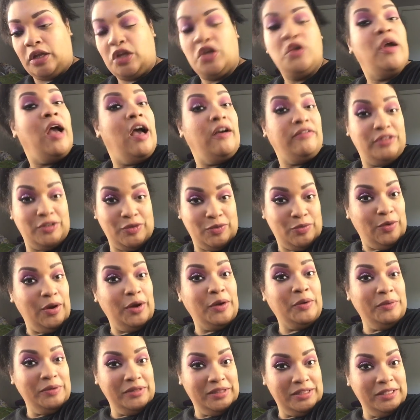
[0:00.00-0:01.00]
You have to
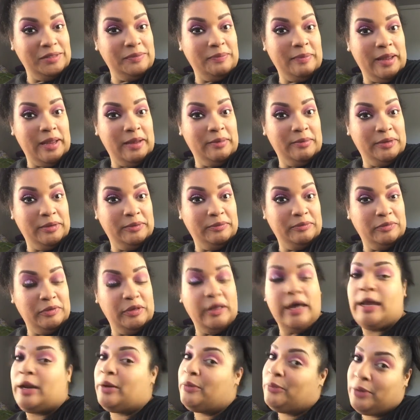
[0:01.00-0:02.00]
work with this baby.
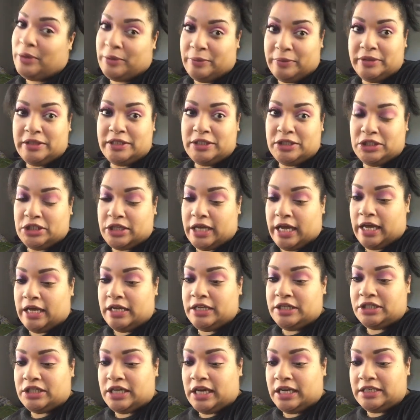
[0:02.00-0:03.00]
You gotta work with this child.
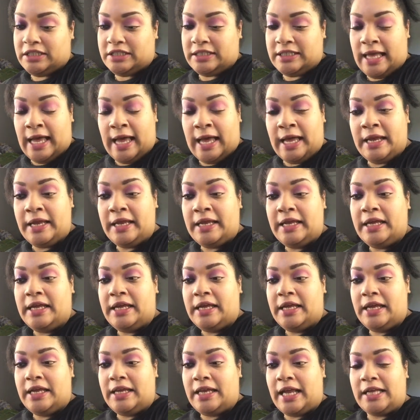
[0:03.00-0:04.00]
This child does not
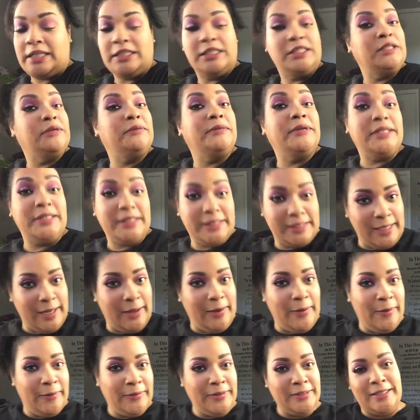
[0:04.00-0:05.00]
like to do what it's
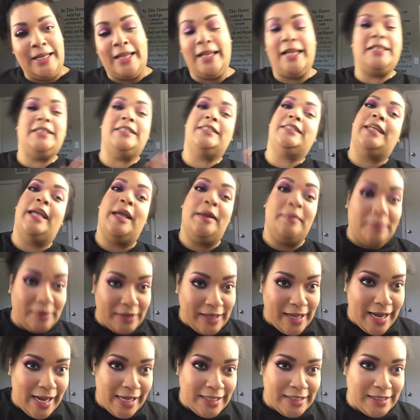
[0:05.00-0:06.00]
told, does not like to stay in
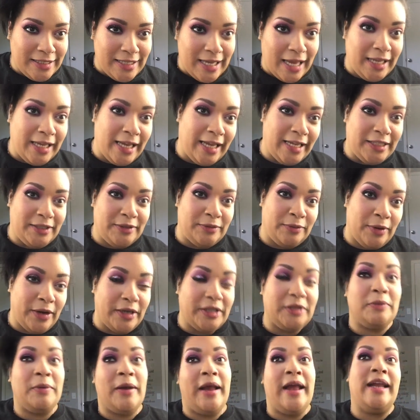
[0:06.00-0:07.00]
place, does not like to
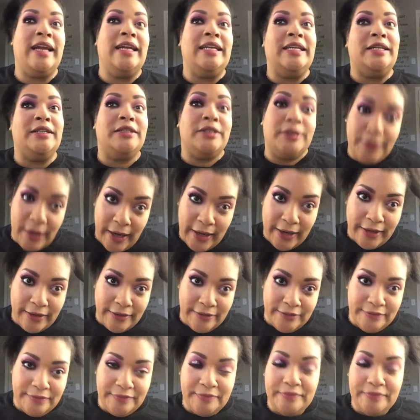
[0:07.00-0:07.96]
work the way I need it to work.